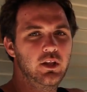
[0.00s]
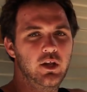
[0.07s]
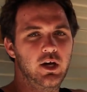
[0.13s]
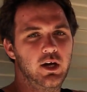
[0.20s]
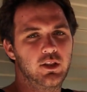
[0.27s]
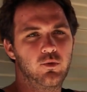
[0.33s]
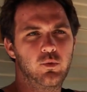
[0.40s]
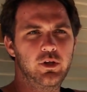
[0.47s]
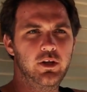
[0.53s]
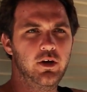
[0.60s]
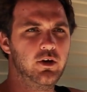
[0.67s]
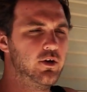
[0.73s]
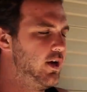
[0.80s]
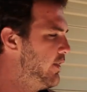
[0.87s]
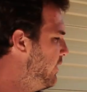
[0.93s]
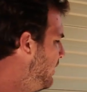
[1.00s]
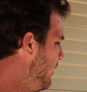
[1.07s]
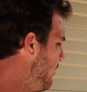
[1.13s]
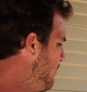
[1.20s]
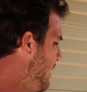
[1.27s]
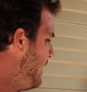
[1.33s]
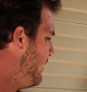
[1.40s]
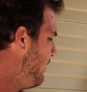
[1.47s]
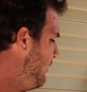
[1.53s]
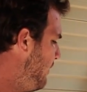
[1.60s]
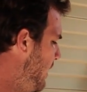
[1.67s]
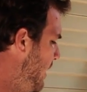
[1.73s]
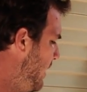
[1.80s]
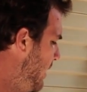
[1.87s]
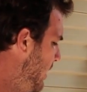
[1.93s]
The window, I think, is made of
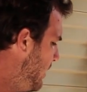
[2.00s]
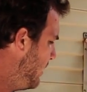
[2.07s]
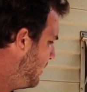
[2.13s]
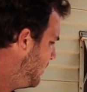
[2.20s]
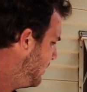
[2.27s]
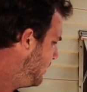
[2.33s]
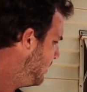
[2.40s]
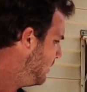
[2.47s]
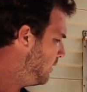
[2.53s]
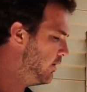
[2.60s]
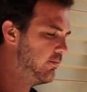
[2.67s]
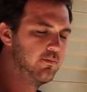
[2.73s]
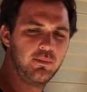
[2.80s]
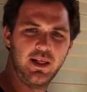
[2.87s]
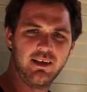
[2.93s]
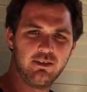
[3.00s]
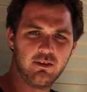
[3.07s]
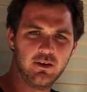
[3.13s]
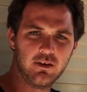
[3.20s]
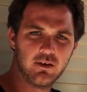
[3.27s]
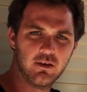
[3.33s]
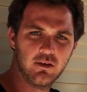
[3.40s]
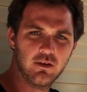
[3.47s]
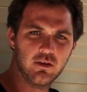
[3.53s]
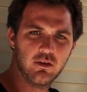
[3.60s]
plastic.